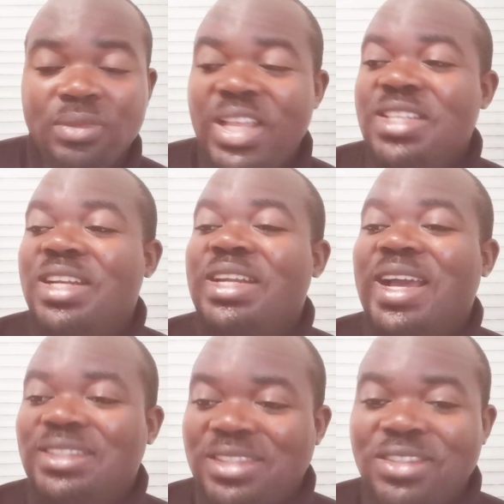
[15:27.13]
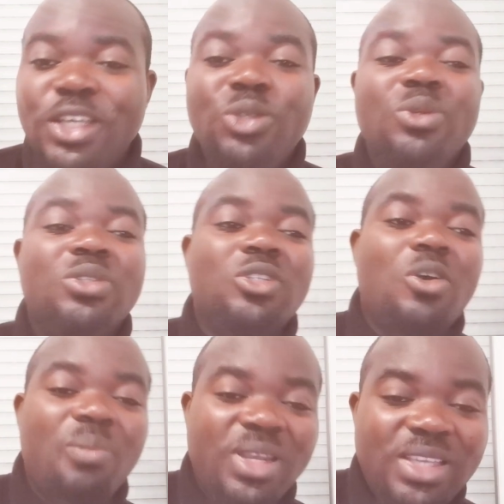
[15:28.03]
Nigerian artists, they use
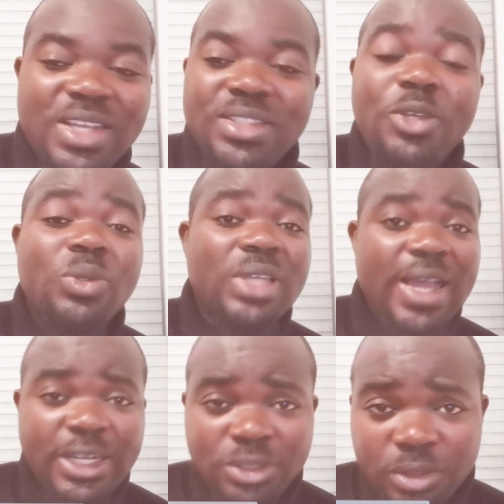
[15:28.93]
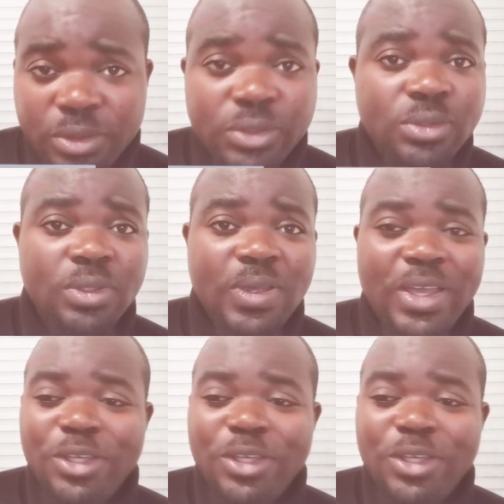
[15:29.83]
comedians, they use actors.